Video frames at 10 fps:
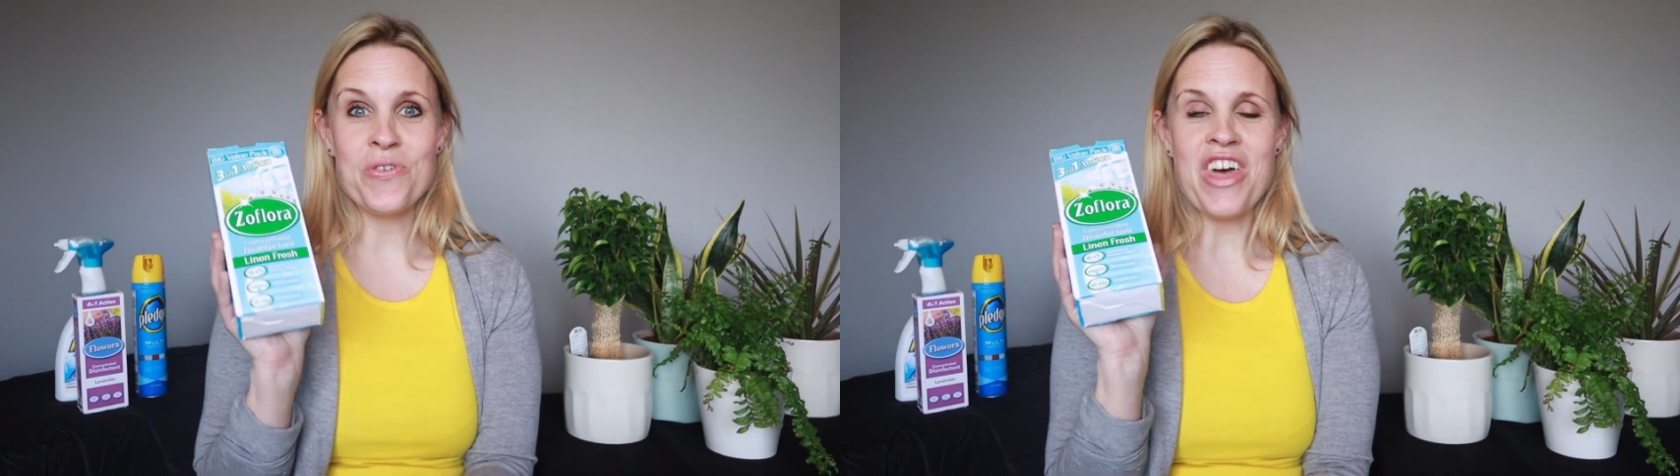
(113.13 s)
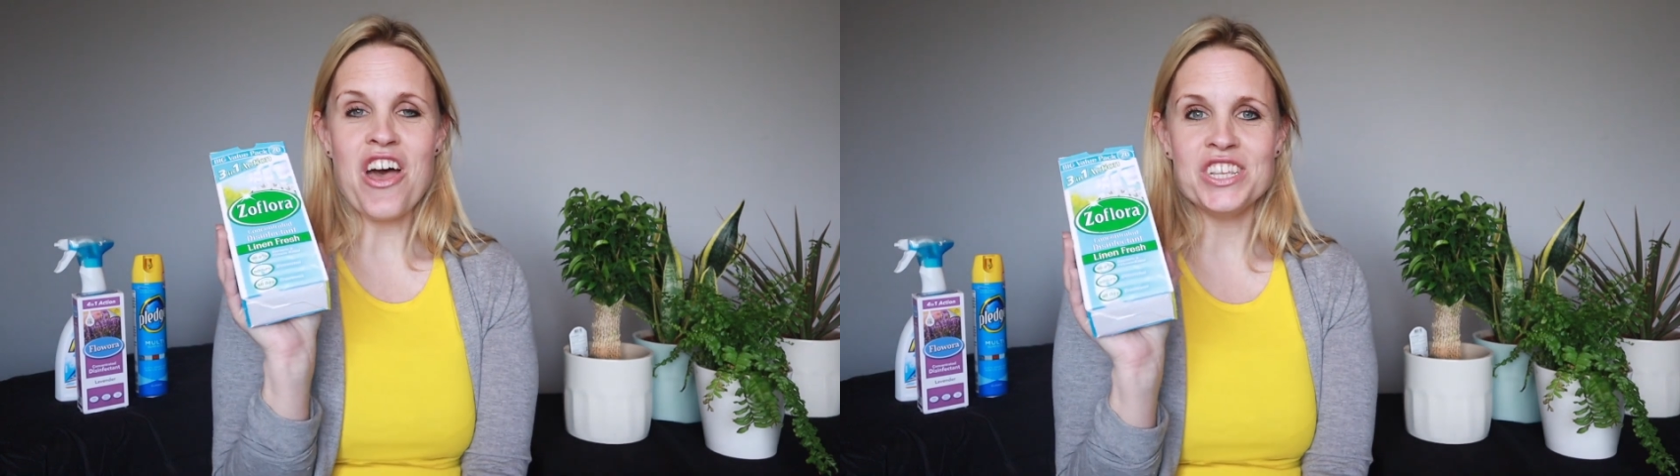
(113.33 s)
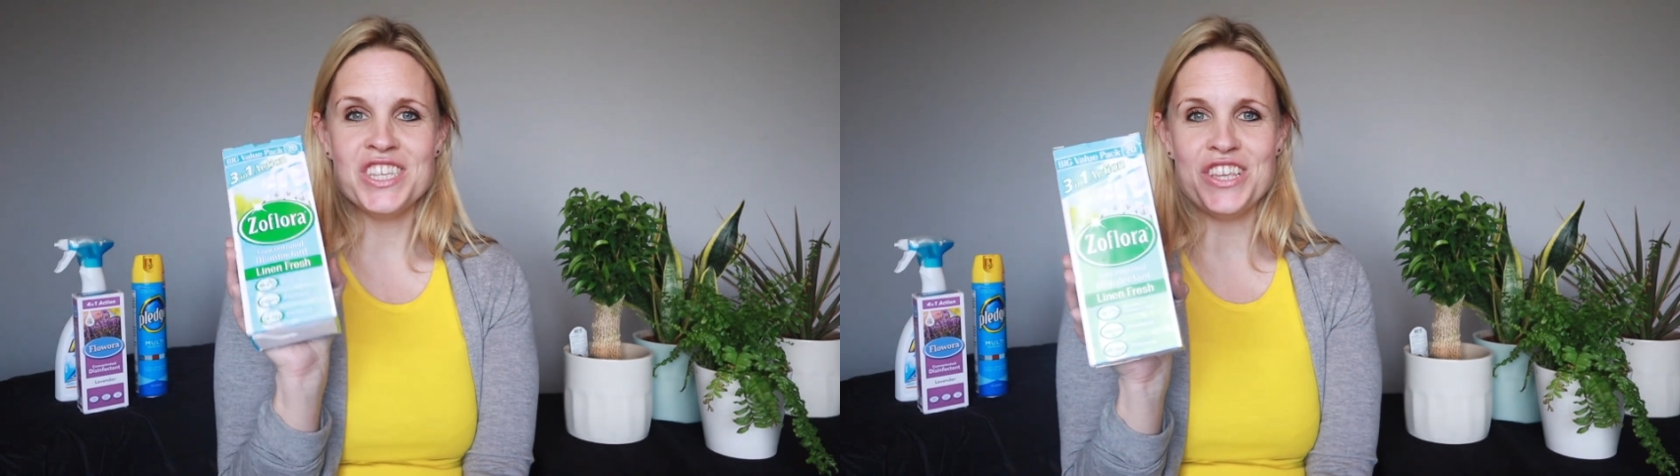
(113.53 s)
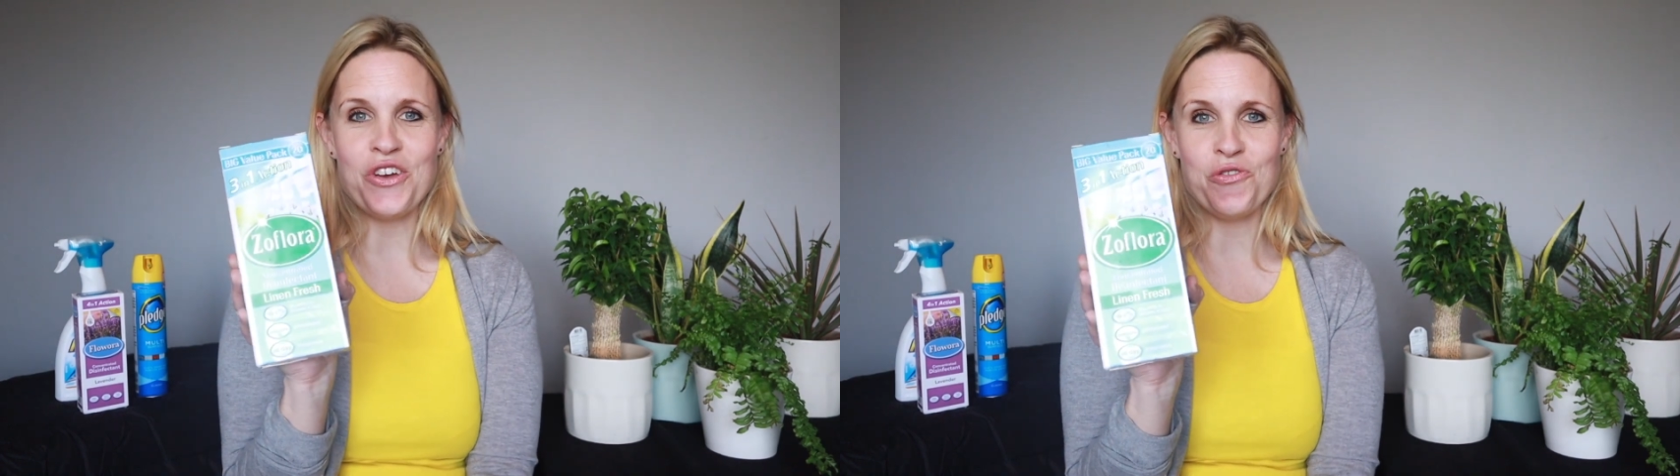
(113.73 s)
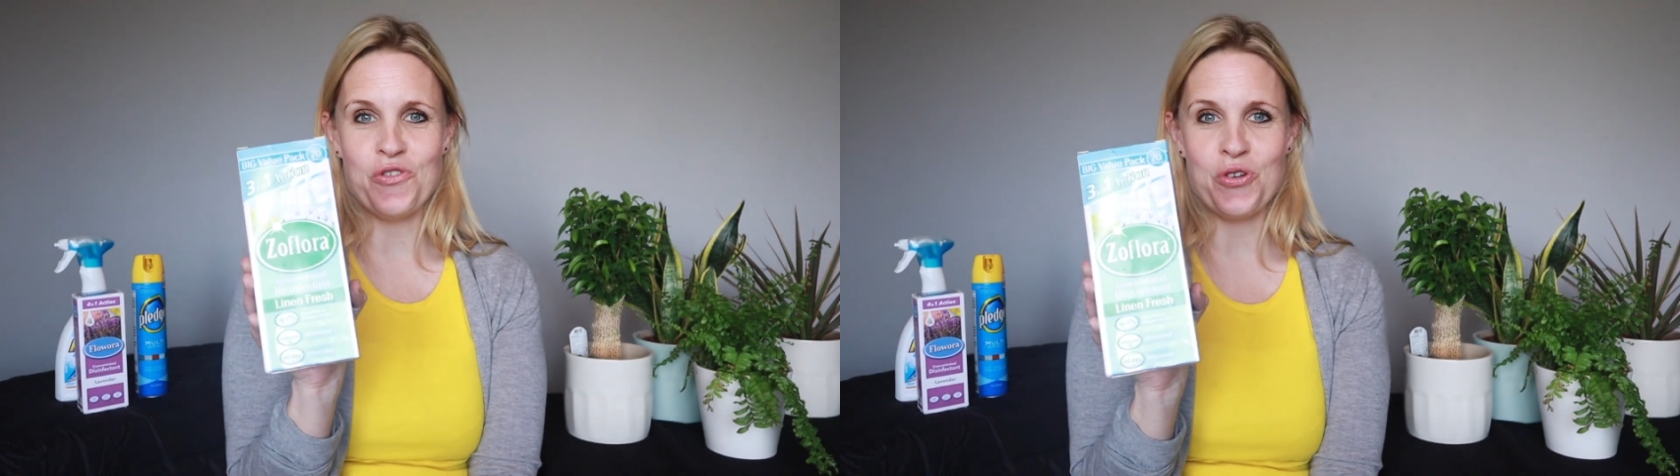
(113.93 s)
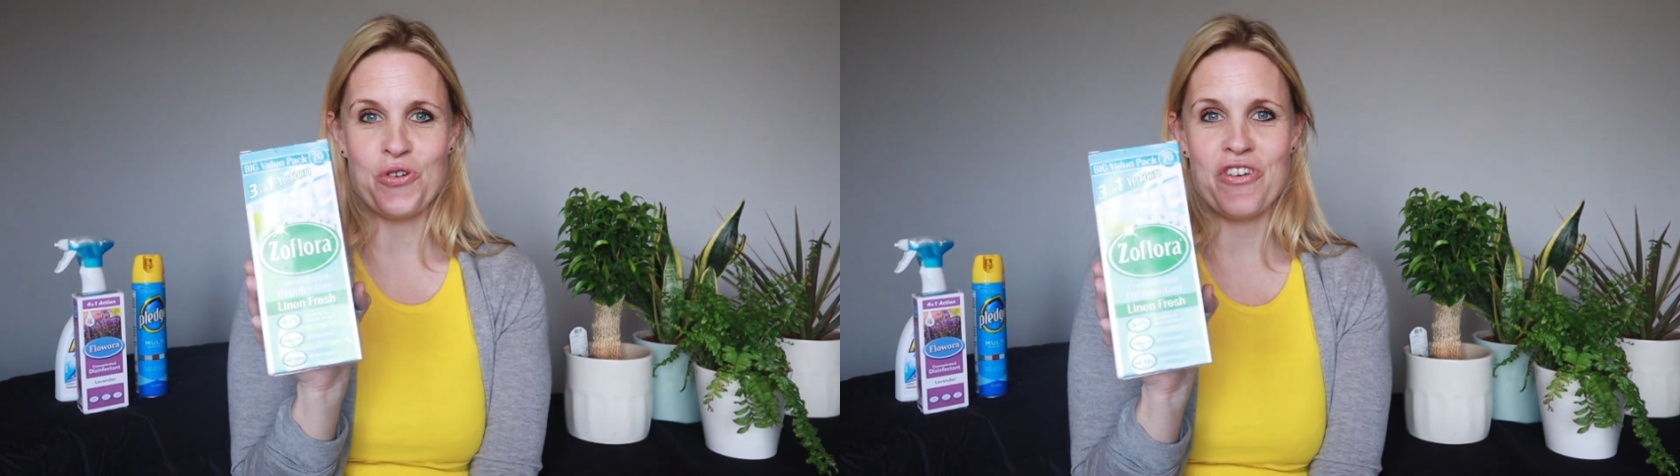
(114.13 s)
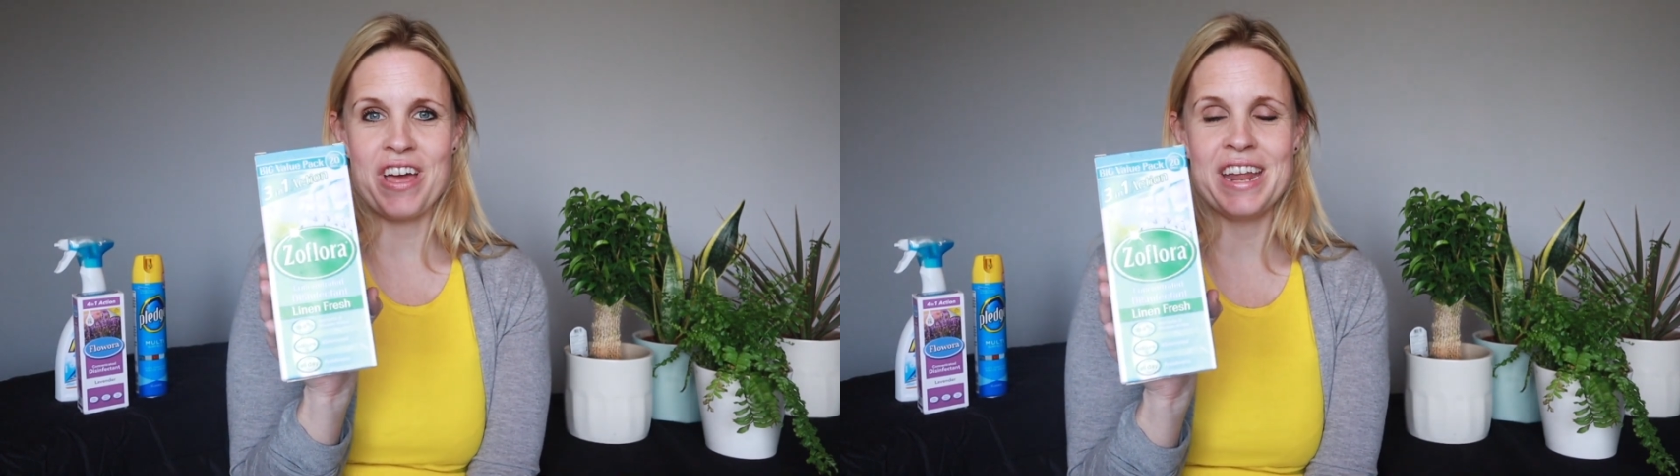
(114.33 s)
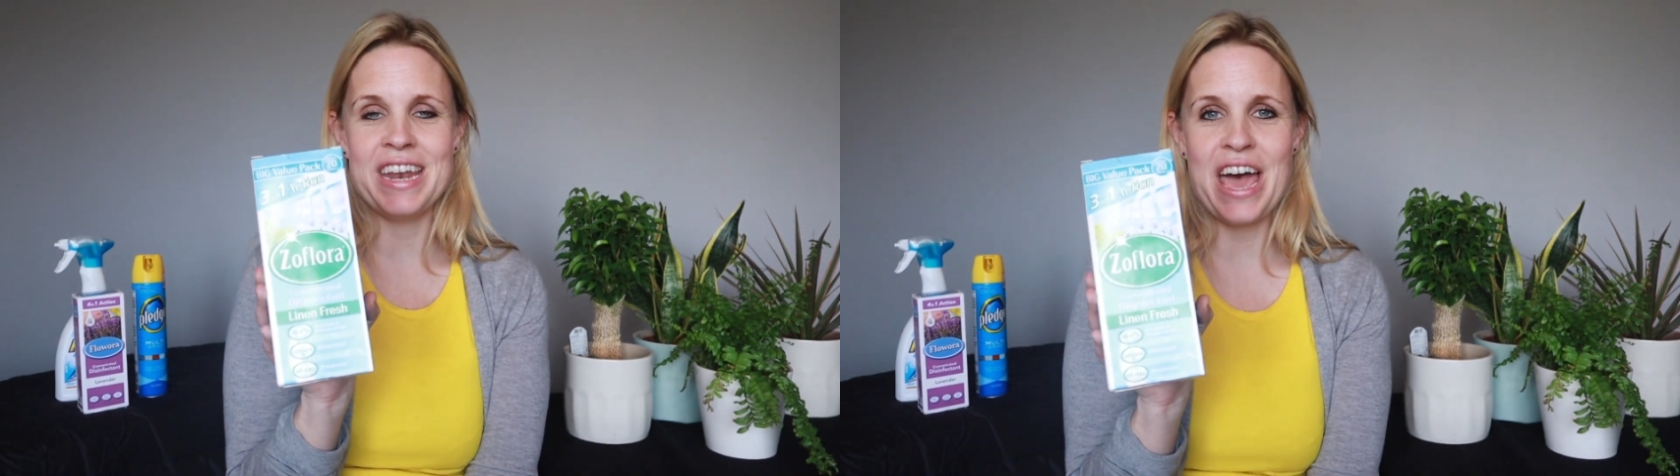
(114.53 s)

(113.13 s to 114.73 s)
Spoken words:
with Zoflora.